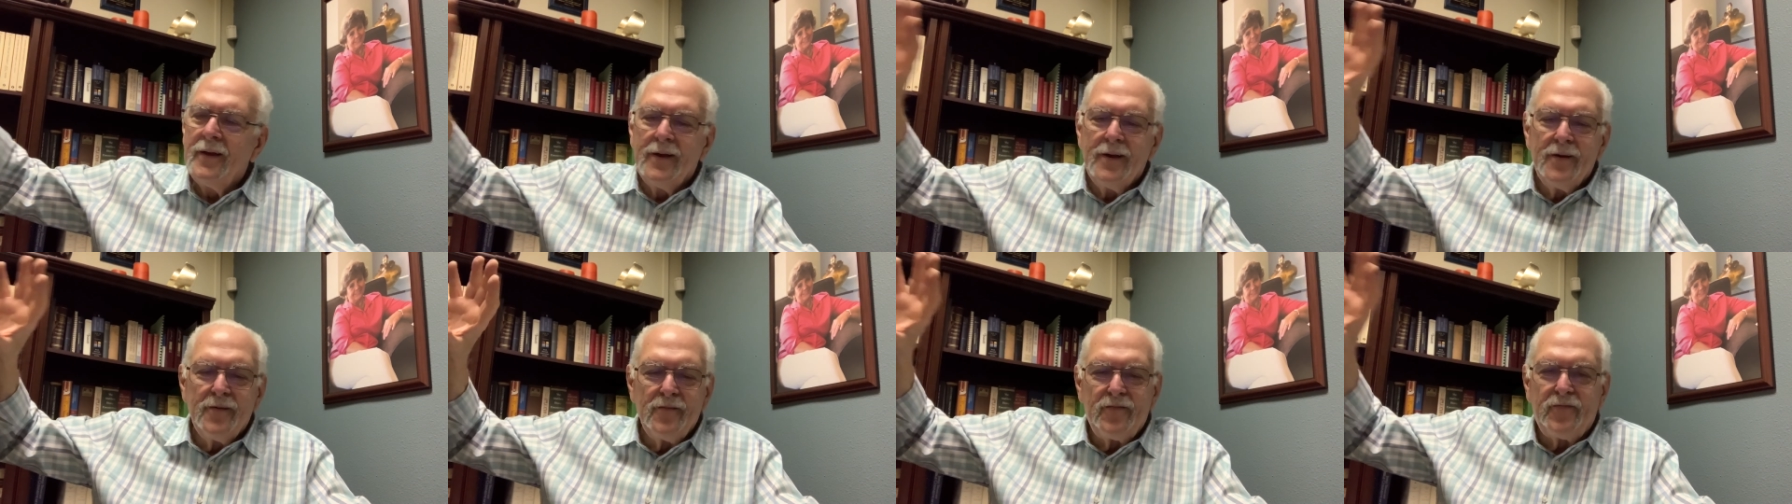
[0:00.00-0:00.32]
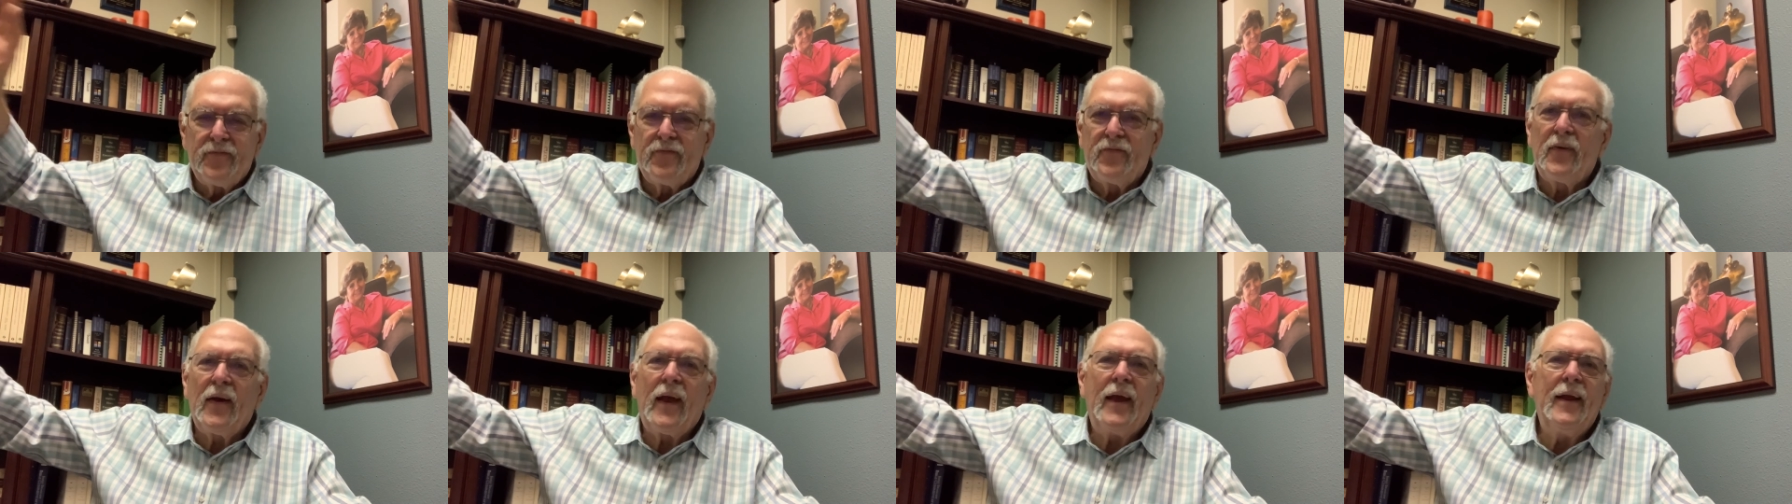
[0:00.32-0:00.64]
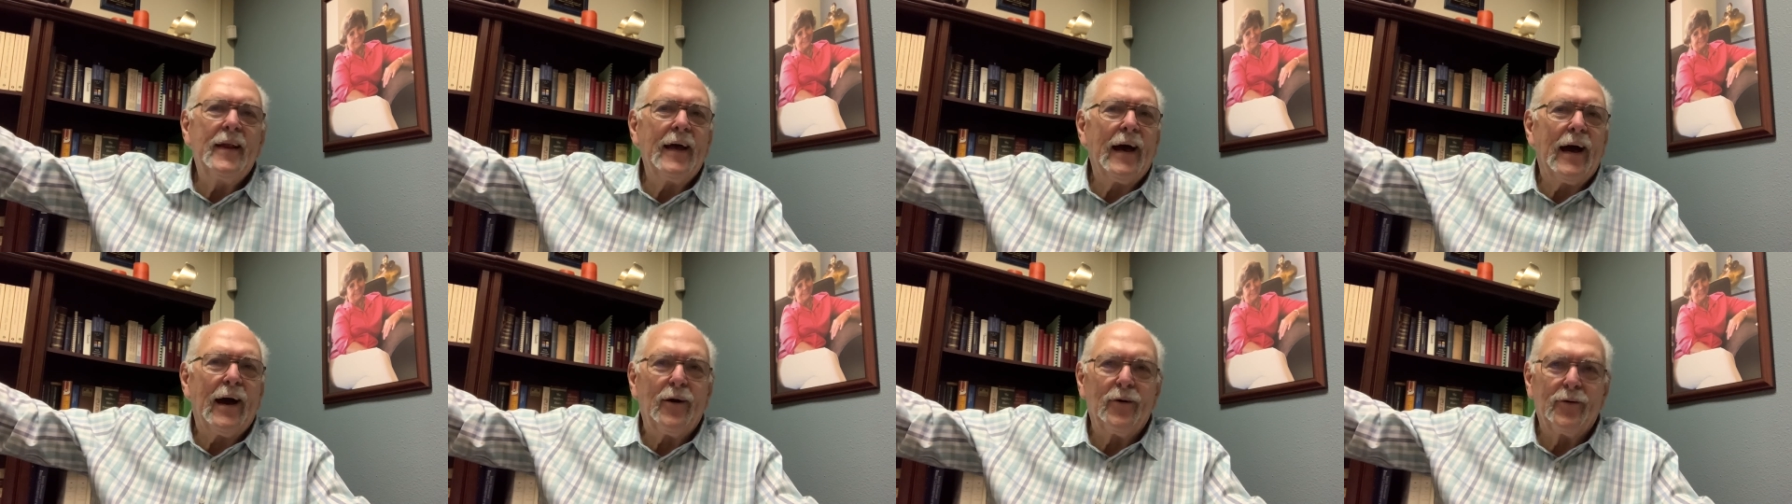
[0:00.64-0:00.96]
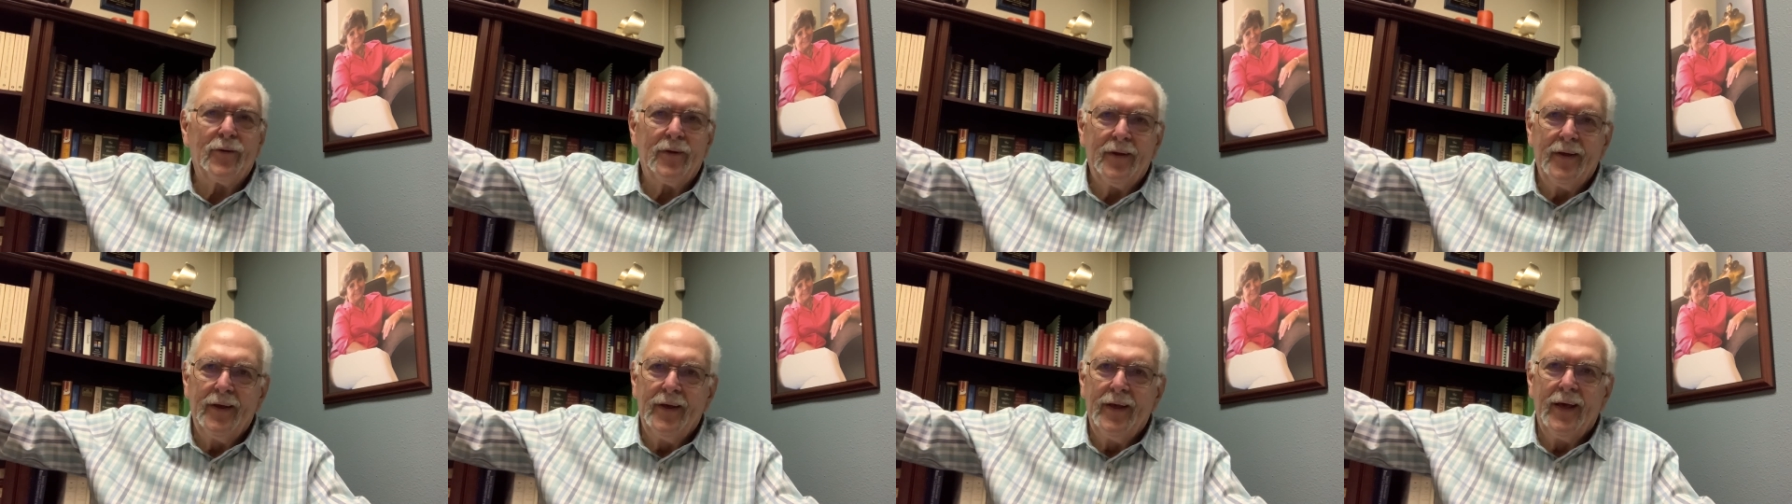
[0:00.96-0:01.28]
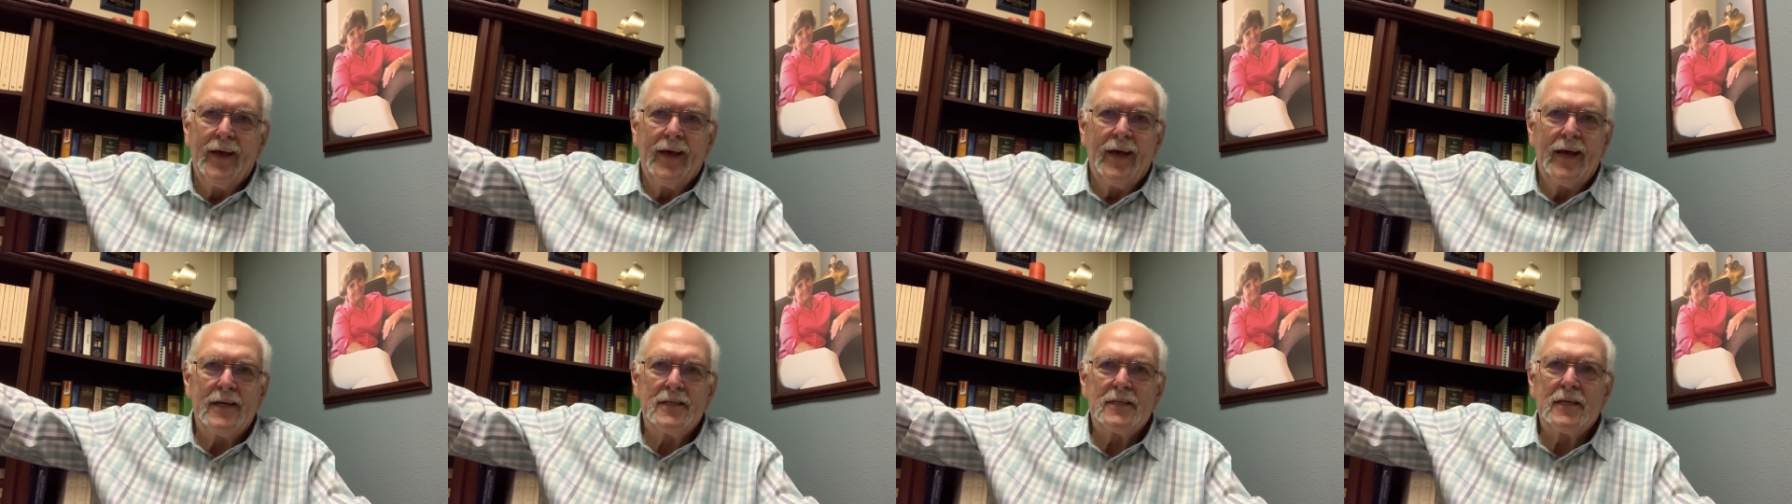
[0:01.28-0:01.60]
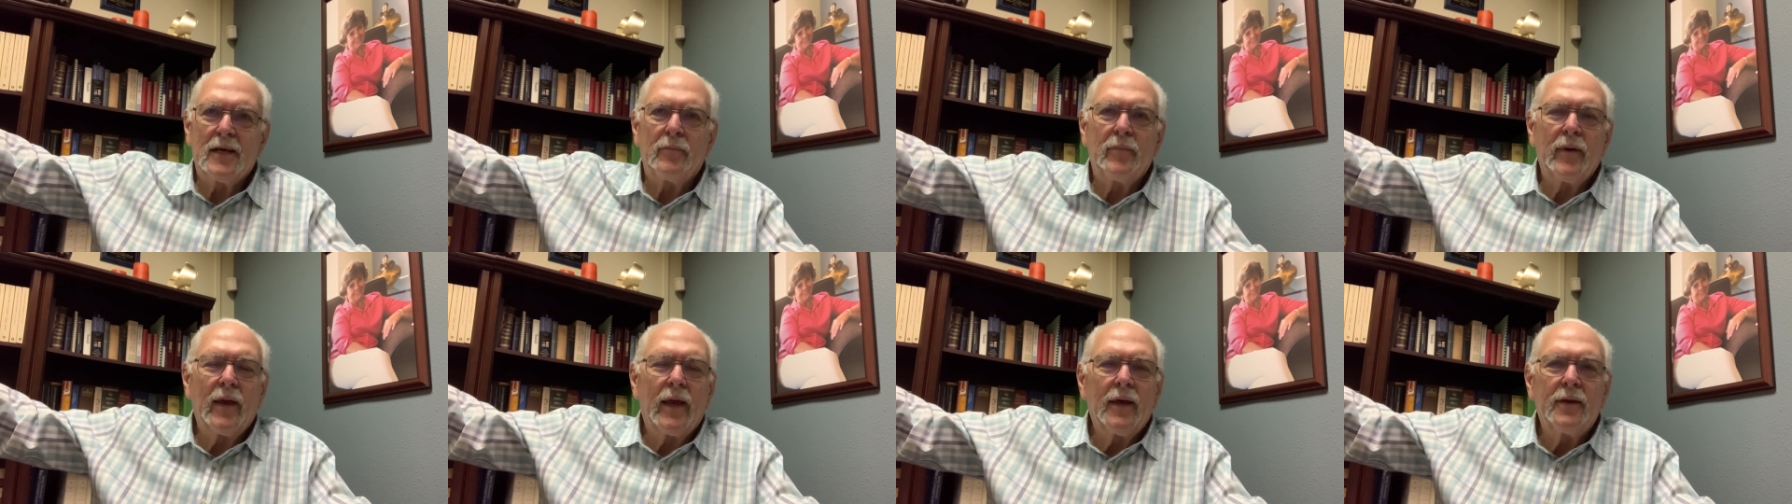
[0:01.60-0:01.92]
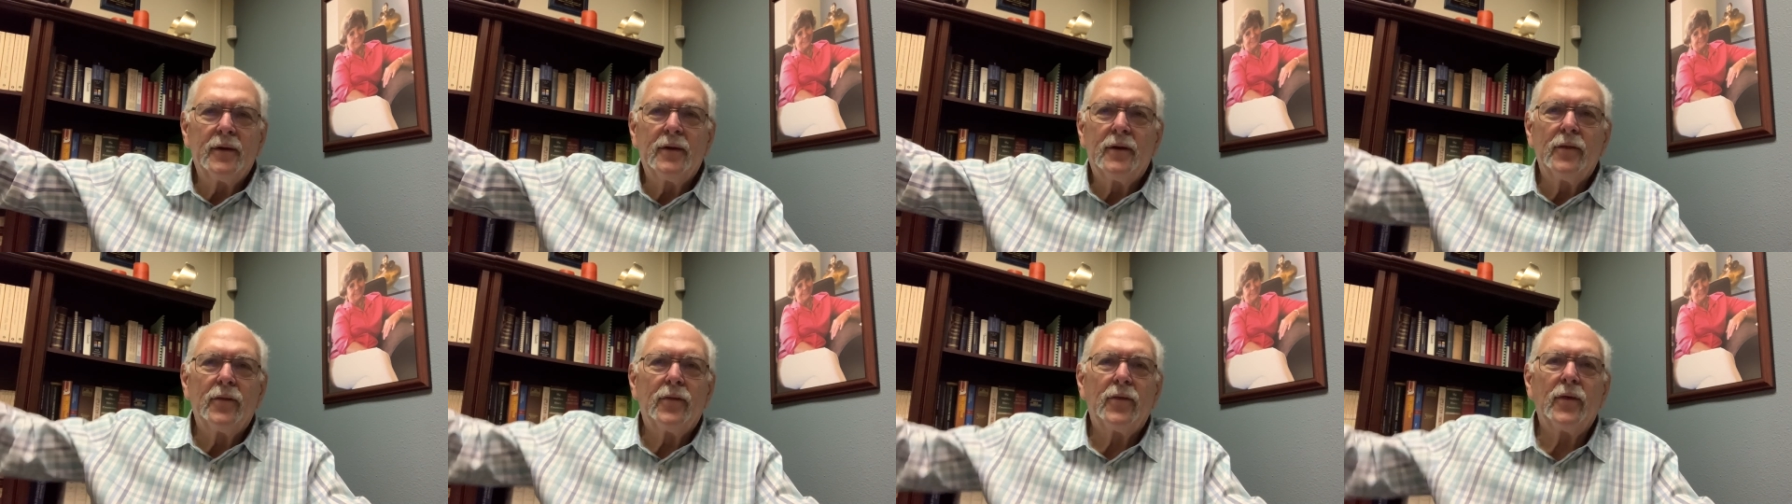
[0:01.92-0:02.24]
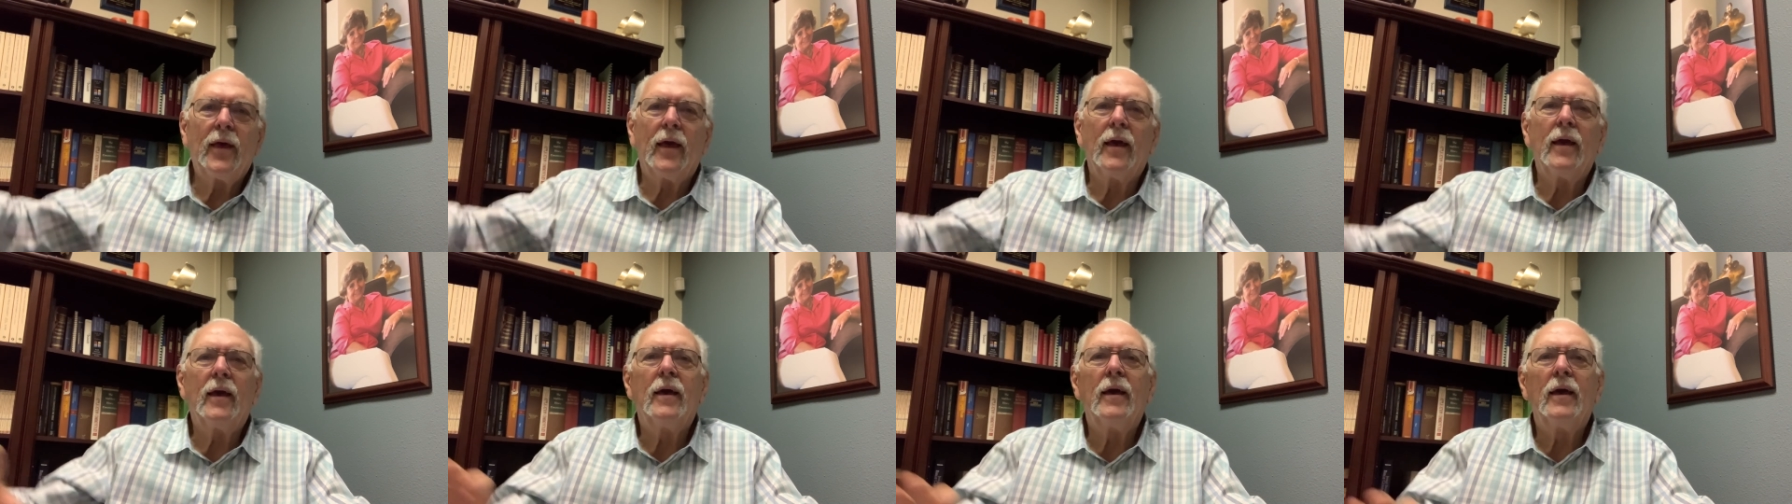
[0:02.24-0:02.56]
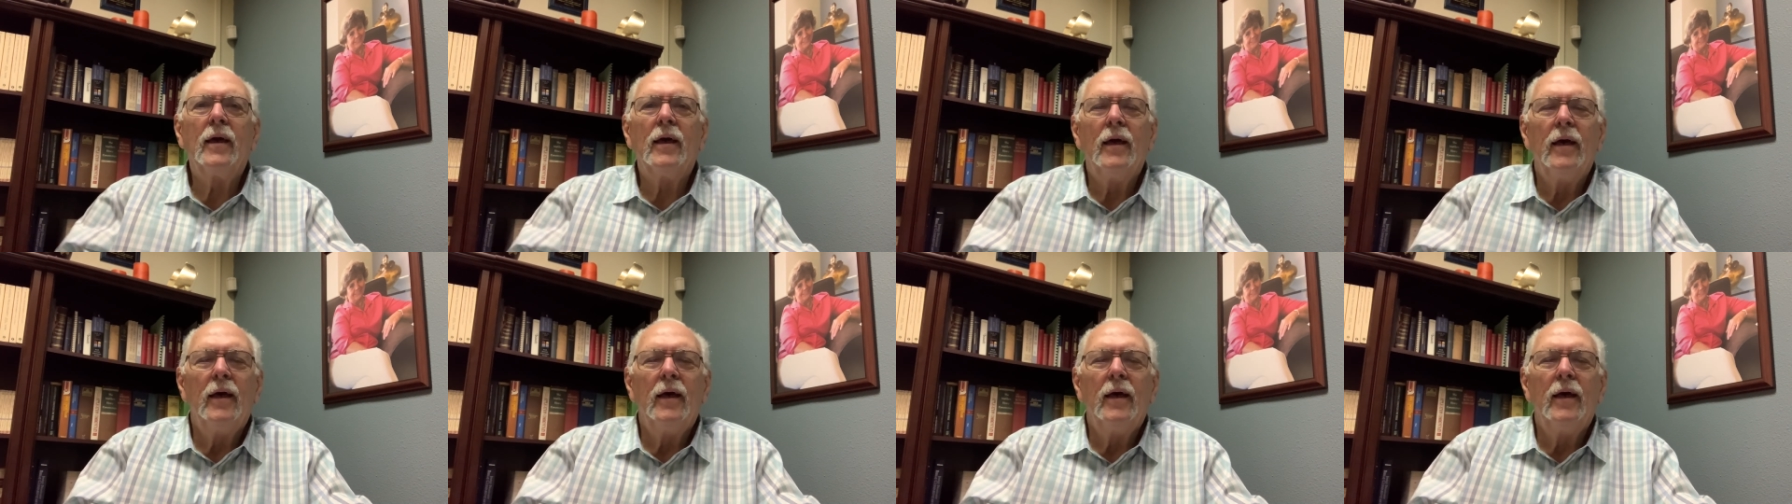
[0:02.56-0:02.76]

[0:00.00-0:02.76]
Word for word: fade out as I begin to think